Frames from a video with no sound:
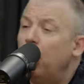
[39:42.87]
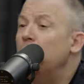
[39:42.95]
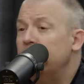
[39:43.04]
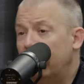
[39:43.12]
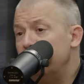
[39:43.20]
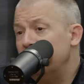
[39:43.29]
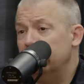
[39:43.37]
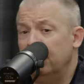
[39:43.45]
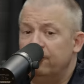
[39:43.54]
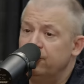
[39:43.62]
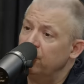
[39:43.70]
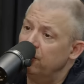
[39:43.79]
Oh, yeah, I really
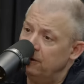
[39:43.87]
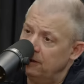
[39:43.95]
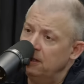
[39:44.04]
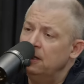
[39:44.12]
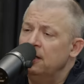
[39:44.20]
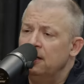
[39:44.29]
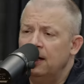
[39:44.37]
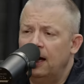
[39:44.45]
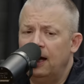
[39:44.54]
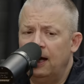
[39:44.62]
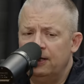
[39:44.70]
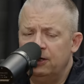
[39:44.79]
loved her. And,
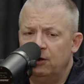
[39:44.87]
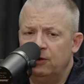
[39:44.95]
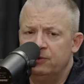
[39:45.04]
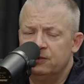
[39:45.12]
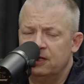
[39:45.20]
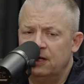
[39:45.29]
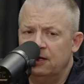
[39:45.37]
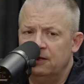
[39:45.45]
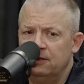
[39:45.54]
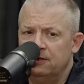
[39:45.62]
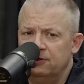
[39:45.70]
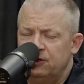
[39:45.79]
uh, you know, it was,
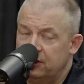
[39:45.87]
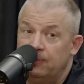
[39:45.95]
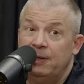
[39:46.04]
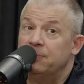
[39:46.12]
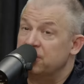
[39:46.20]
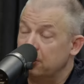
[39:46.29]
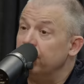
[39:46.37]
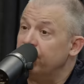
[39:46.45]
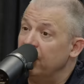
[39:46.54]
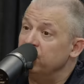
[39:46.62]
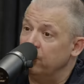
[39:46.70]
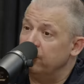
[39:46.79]
uh, she's somebody I'm still
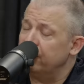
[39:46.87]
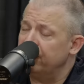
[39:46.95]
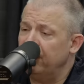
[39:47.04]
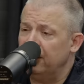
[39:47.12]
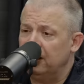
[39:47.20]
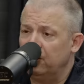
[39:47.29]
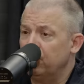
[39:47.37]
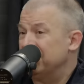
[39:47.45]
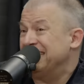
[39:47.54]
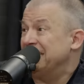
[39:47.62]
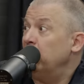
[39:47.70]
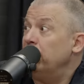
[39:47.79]
friends with. It's funny. Like, we're
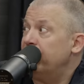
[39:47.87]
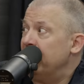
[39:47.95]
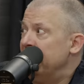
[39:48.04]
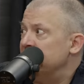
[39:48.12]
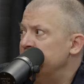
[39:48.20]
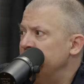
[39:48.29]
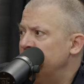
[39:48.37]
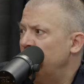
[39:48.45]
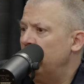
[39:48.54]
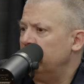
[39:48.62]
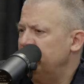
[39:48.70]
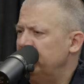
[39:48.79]
still friends. We
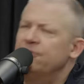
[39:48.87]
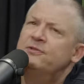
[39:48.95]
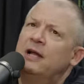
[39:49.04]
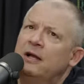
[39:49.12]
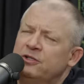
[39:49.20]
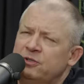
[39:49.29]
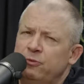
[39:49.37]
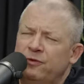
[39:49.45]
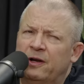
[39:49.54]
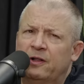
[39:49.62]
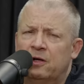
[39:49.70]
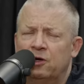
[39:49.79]
talk. She lives, uh, she moved
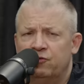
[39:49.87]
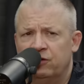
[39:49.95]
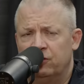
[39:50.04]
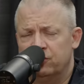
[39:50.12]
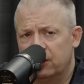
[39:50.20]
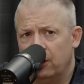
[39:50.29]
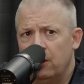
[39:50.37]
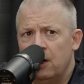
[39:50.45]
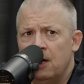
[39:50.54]
out of the country years ago.